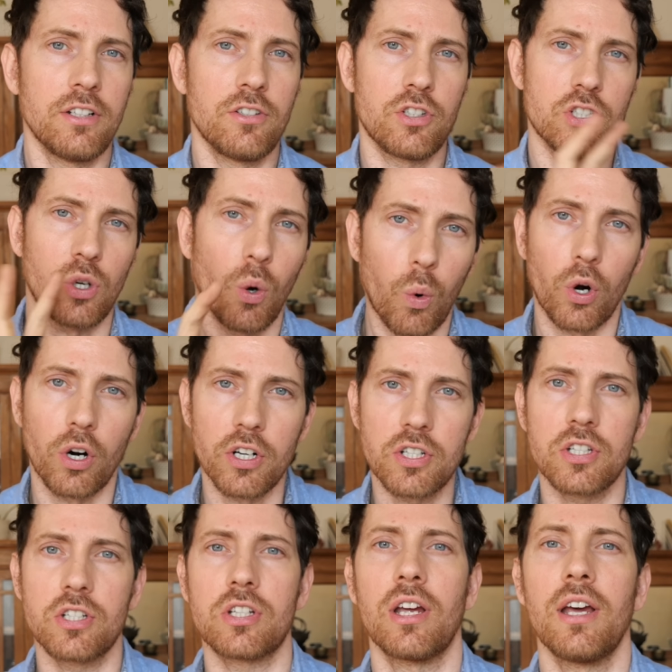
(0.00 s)

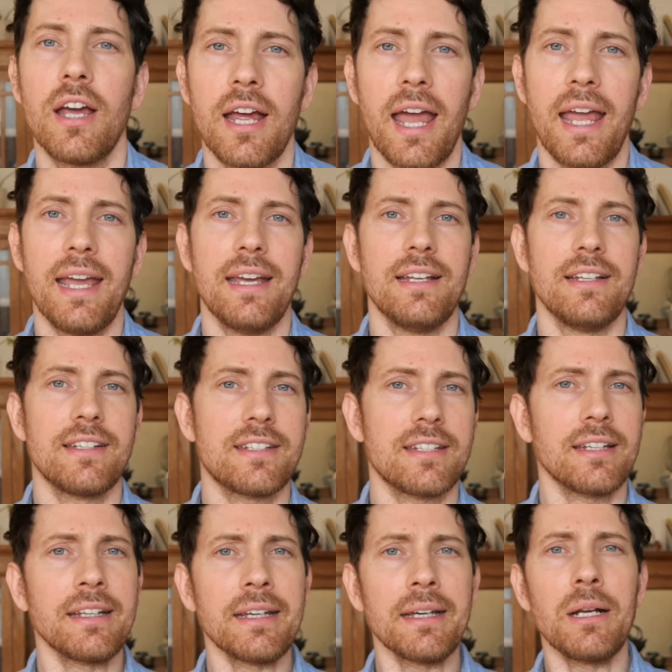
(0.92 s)
source
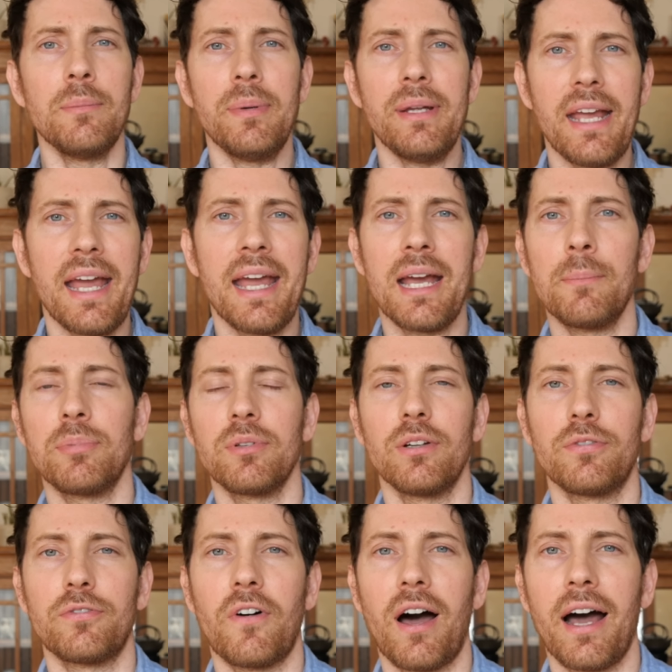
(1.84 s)
is gonna be
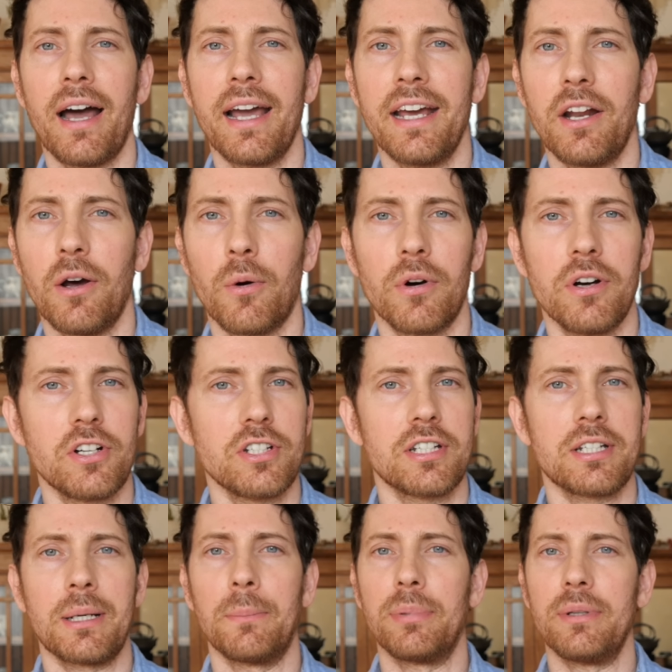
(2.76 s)
amplified or
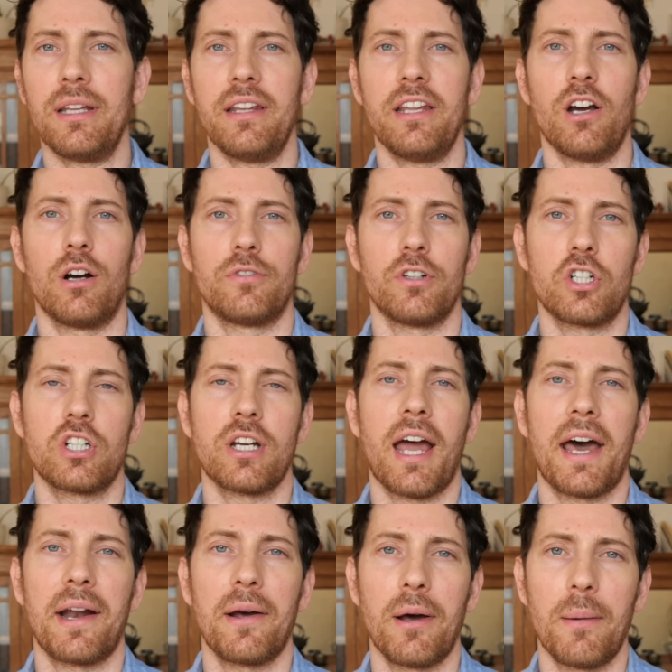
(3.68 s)
just completely
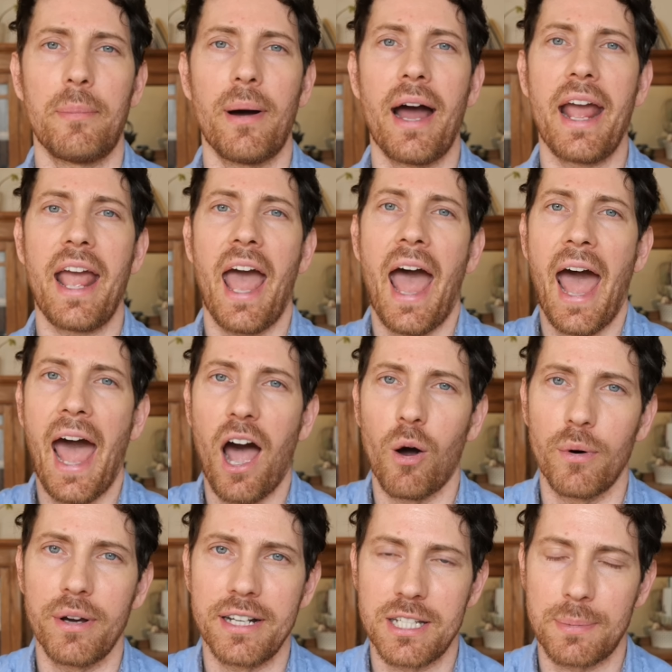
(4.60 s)
overshadowed by
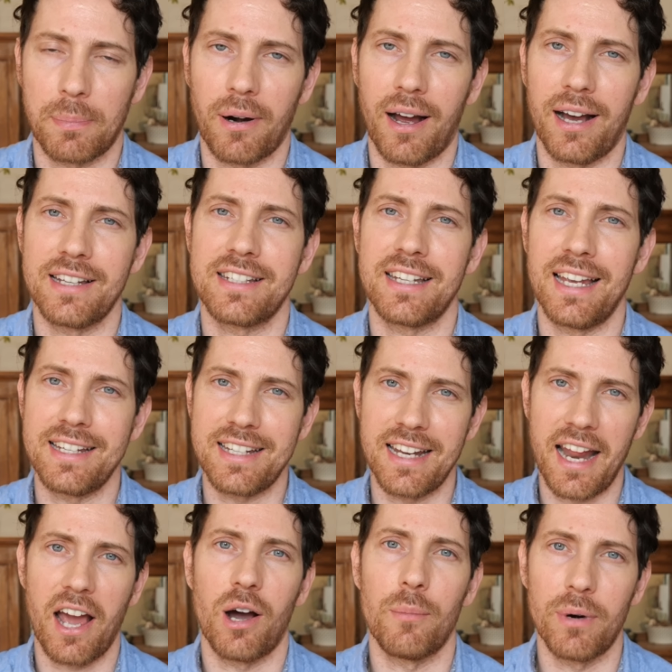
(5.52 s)
how it is processed
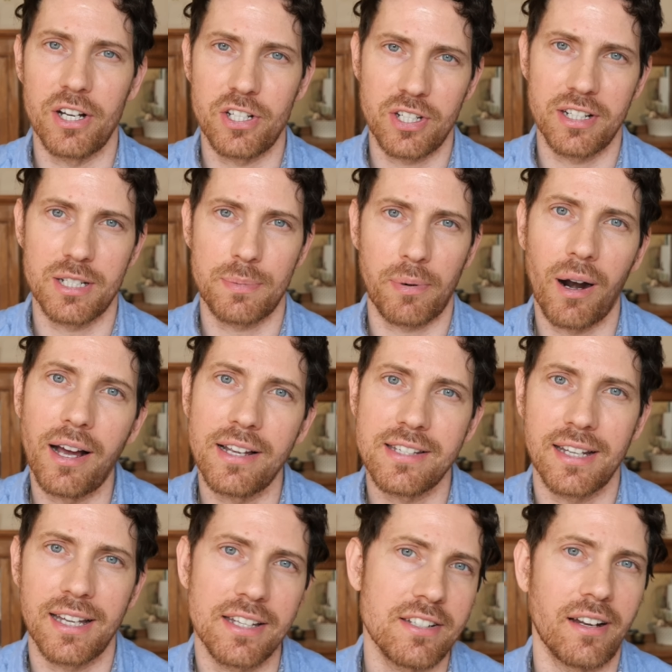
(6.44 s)
and how much it is
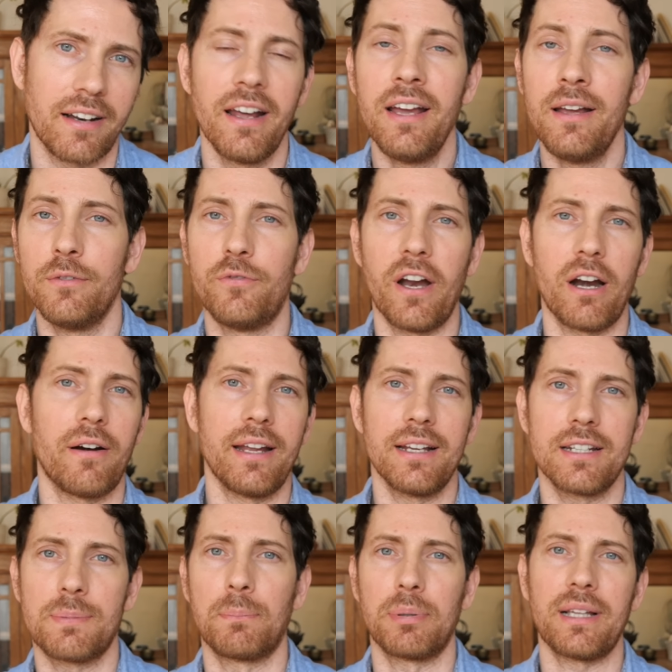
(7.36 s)
processed on
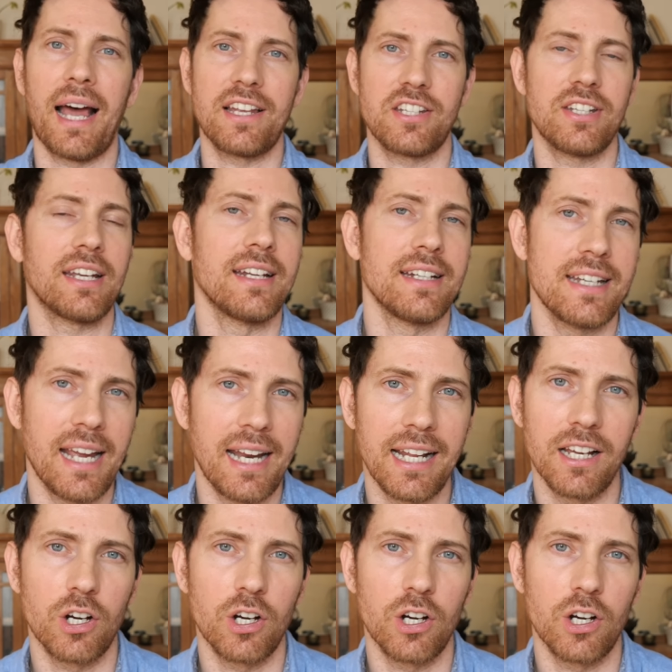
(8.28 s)
various plastic containing